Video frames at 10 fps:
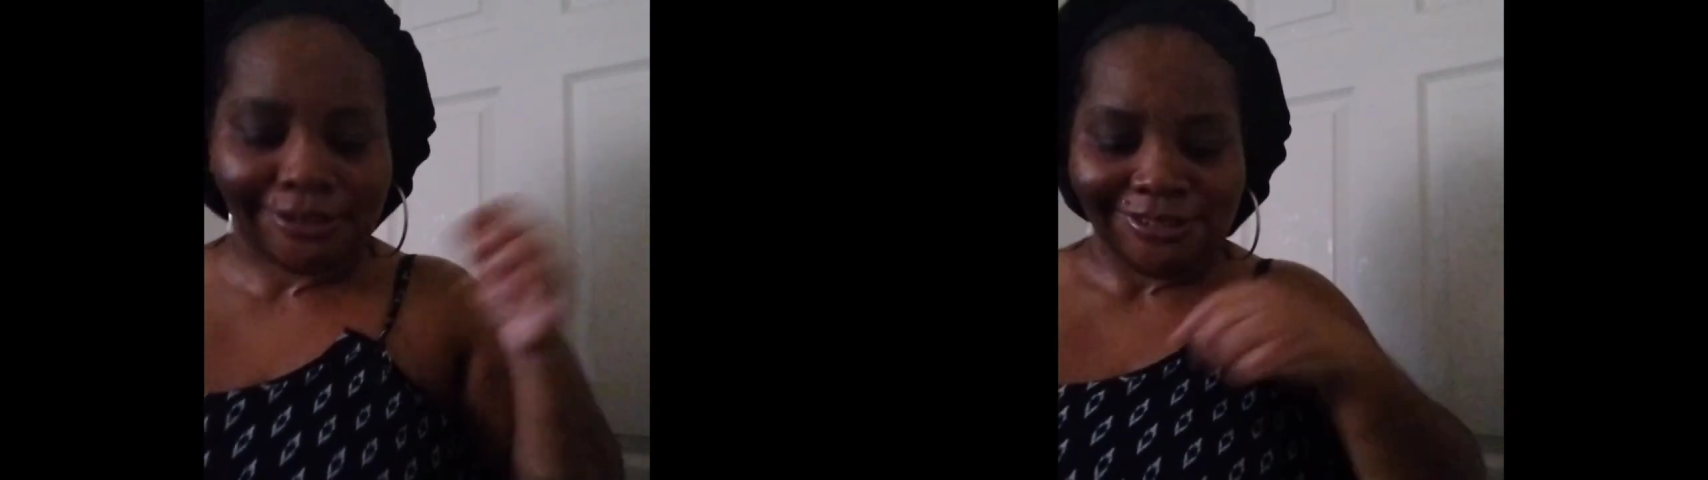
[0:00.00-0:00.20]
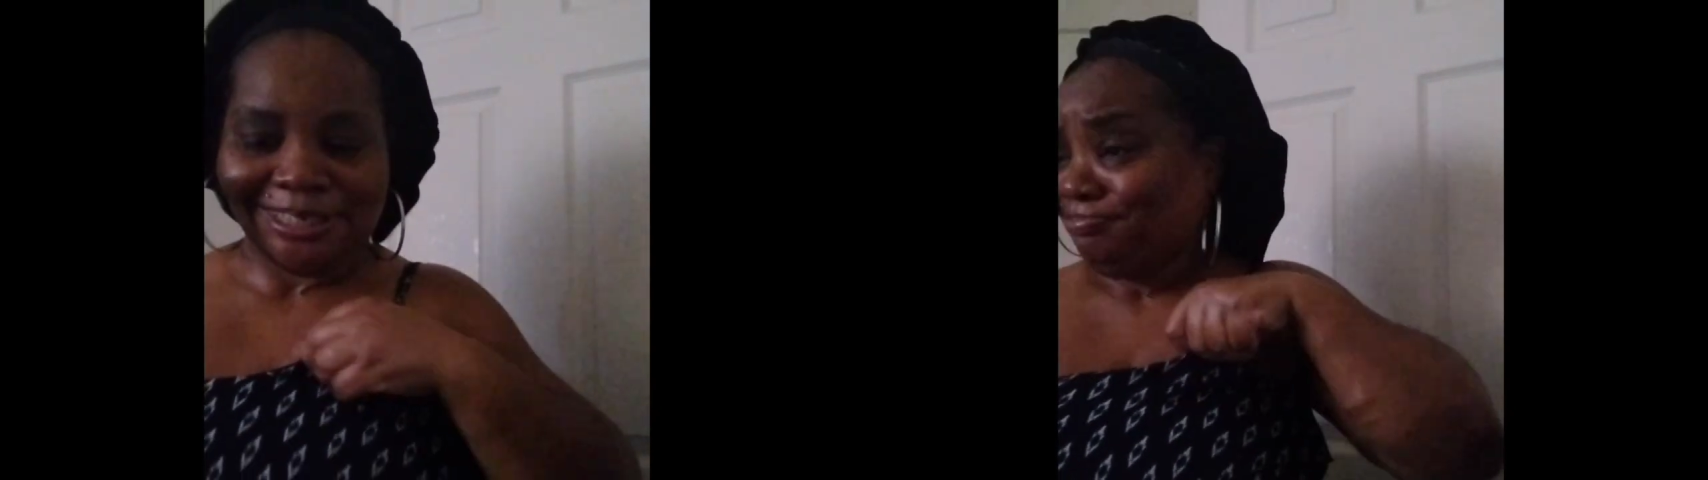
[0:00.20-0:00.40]

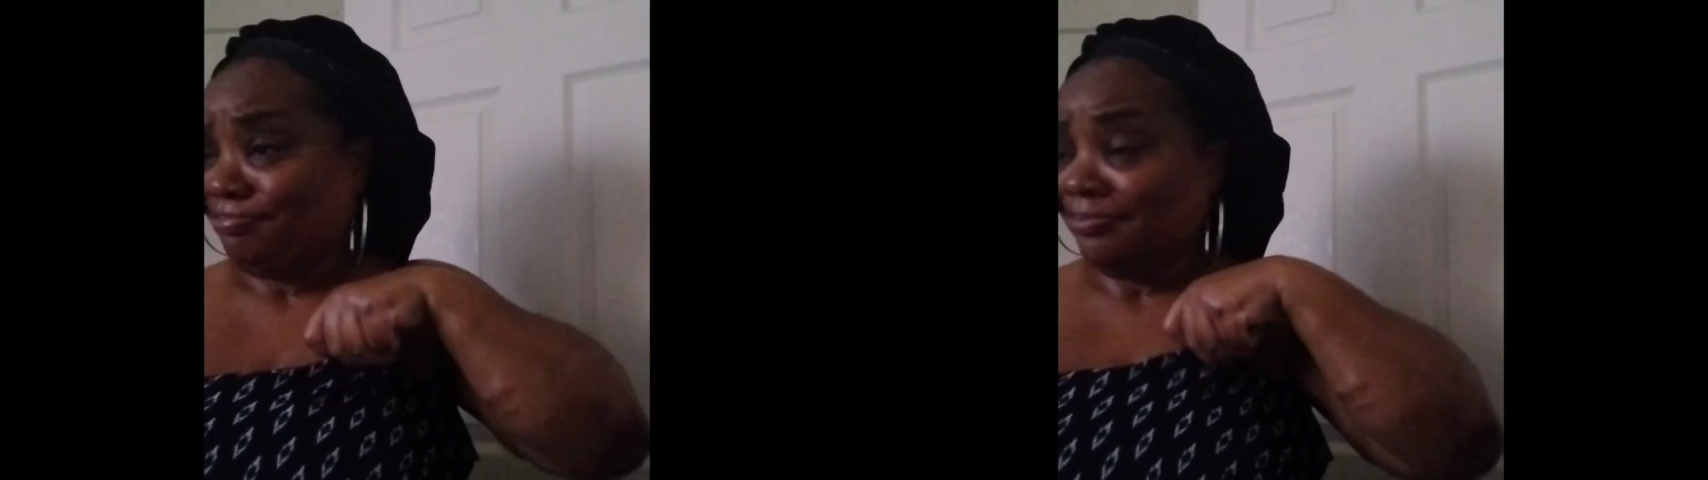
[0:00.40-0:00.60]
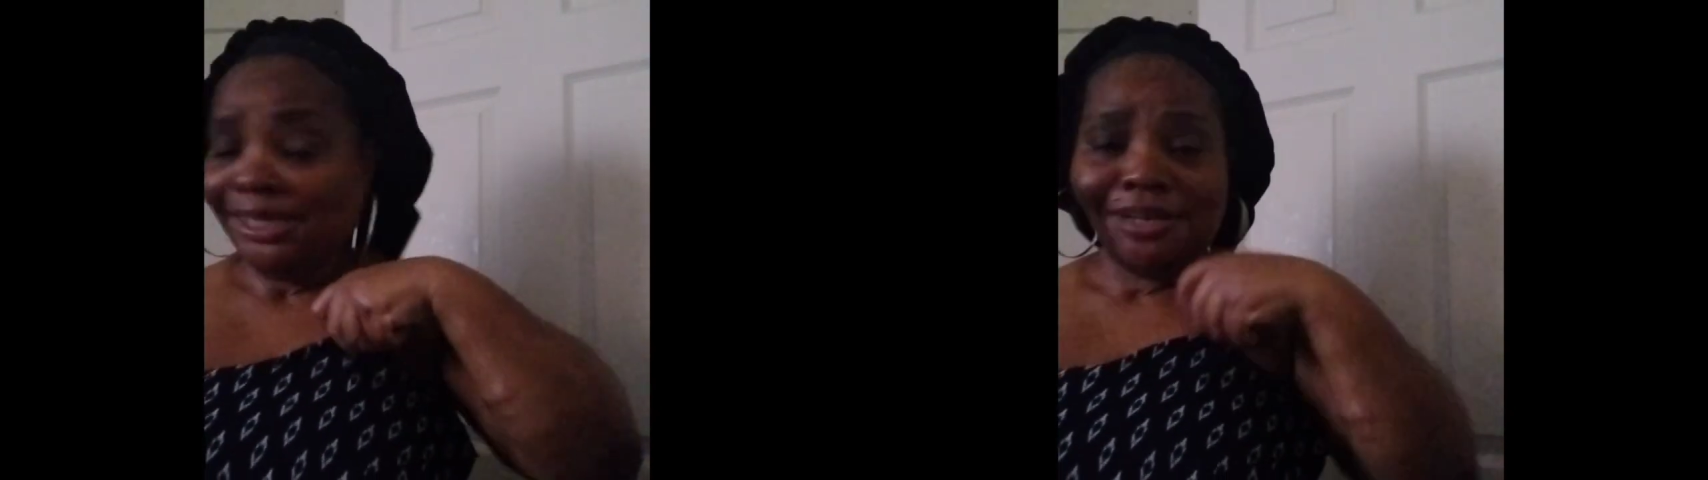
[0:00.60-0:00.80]
at
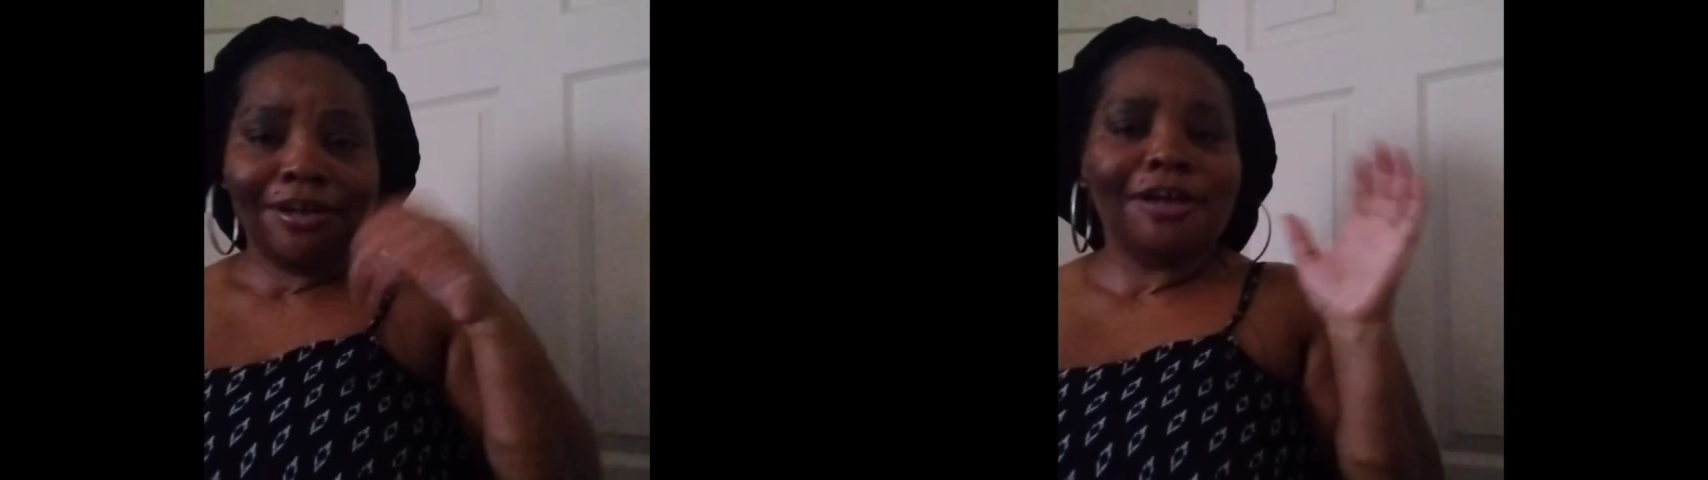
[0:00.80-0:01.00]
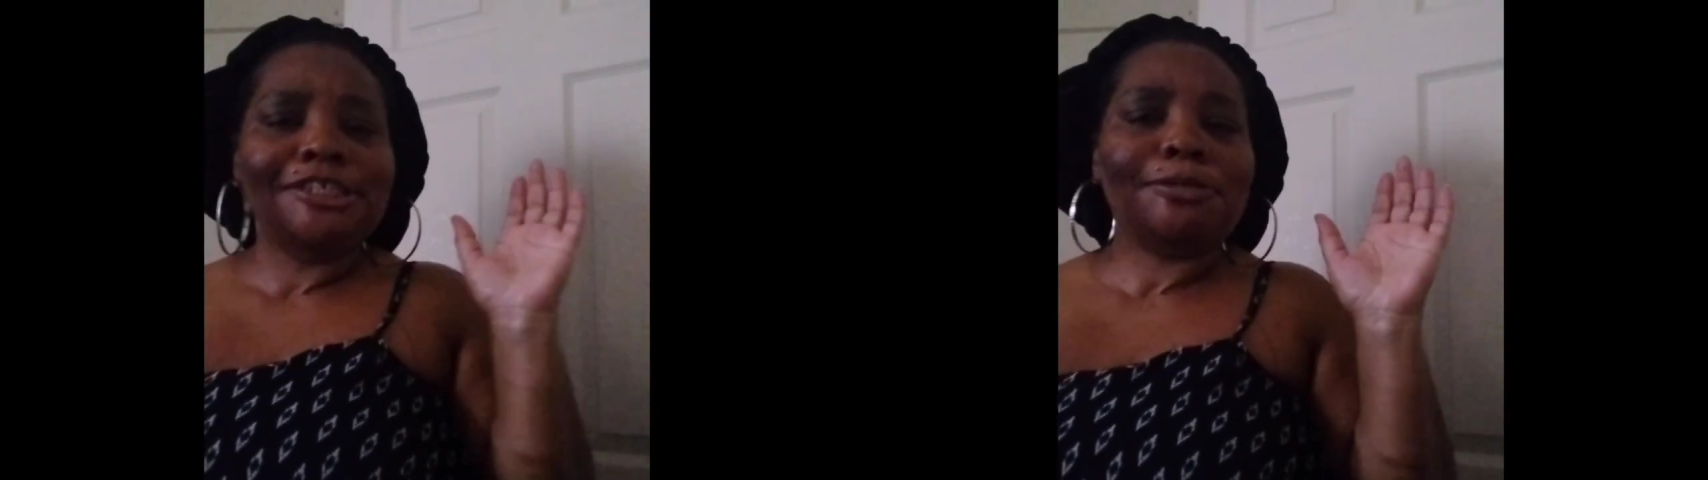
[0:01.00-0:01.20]
the
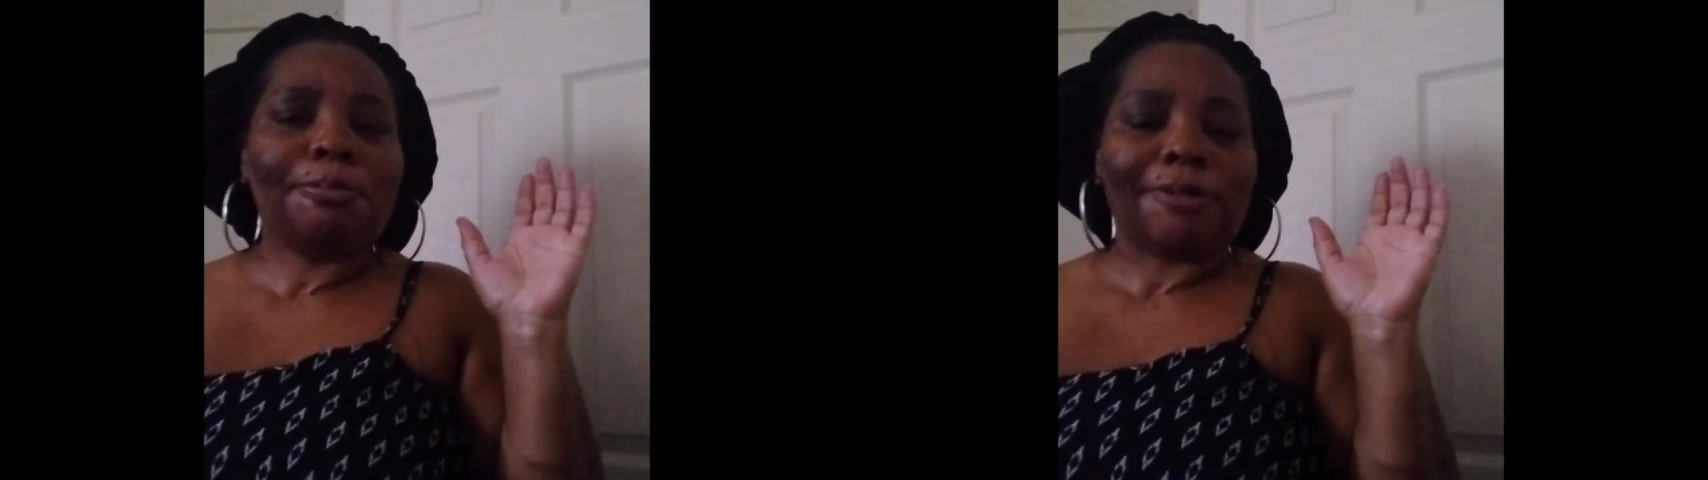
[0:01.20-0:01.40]
supermarket.